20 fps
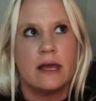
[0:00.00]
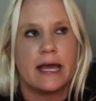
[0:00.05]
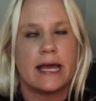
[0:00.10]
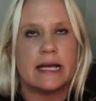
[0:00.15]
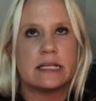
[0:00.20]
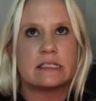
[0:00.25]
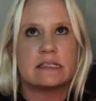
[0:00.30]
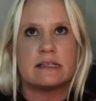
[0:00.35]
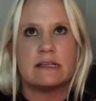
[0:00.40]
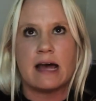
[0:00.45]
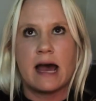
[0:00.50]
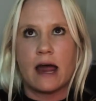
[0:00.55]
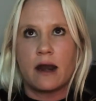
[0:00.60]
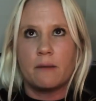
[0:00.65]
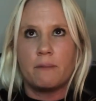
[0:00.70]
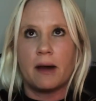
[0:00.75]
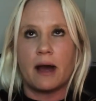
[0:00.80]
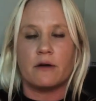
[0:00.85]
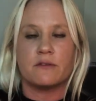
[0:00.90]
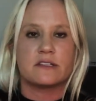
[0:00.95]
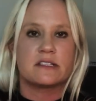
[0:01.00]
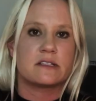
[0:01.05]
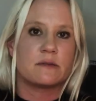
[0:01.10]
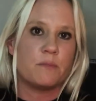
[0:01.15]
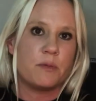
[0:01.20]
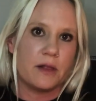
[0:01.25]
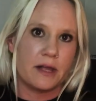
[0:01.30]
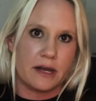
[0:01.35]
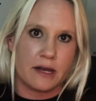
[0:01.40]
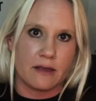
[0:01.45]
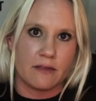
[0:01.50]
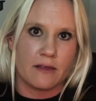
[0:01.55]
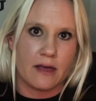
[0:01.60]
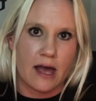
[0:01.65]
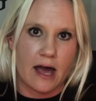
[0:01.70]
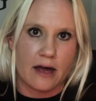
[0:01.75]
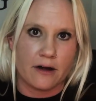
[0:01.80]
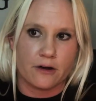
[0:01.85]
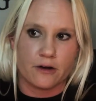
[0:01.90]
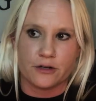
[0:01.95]
It's not about splitting the
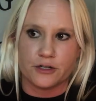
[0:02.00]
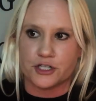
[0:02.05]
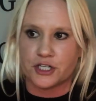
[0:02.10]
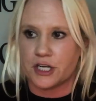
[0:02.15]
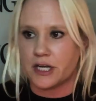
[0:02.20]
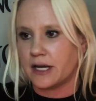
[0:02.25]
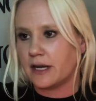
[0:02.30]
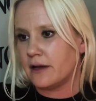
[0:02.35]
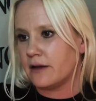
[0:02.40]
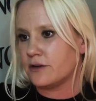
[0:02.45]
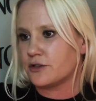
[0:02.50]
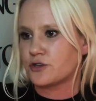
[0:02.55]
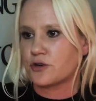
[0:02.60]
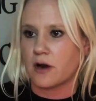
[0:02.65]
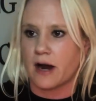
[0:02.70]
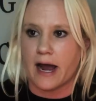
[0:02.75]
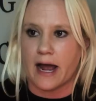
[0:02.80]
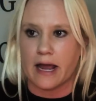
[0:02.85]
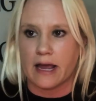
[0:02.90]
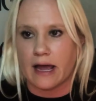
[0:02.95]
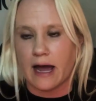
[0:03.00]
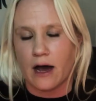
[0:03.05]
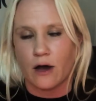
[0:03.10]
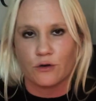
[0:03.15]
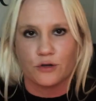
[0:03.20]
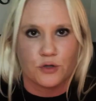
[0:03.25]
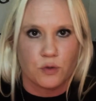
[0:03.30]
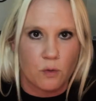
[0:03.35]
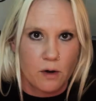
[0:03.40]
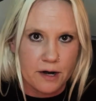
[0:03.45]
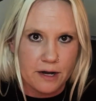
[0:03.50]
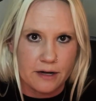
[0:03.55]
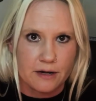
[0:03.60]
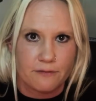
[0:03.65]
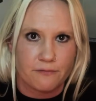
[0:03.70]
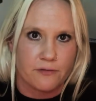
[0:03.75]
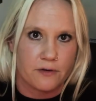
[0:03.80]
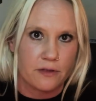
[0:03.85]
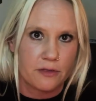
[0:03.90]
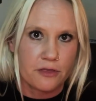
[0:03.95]
energy, trying out 20
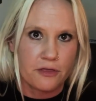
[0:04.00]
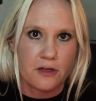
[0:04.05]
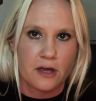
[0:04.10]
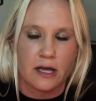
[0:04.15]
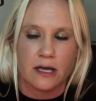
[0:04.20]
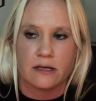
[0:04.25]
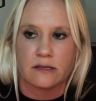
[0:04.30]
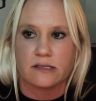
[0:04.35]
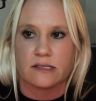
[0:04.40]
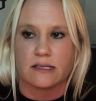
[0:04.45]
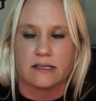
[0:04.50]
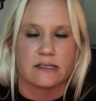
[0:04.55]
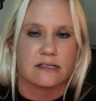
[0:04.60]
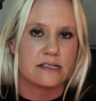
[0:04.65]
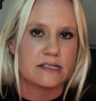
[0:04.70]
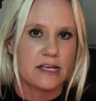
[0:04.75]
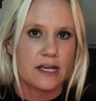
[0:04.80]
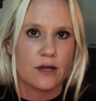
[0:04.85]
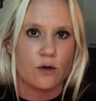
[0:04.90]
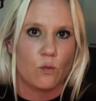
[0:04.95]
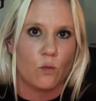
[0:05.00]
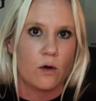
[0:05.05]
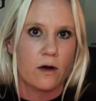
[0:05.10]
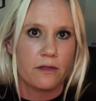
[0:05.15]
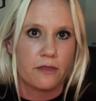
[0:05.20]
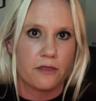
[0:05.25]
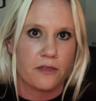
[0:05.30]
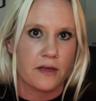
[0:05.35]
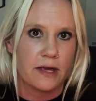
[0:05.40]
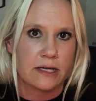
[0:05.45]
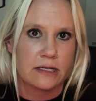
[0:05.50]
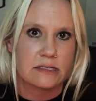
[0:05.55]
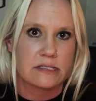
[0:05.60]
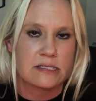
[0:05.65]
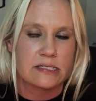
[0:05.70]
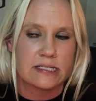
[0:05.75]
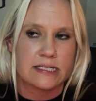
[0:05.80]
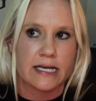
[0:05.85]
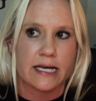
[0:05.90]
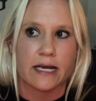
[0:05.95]
different things and seeing what things
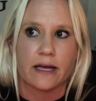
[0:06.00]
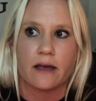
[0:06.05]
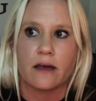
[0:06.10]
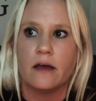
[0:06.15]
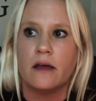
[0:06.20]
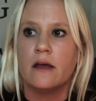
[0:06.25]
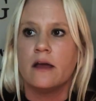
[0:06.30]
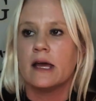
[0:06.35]
stick.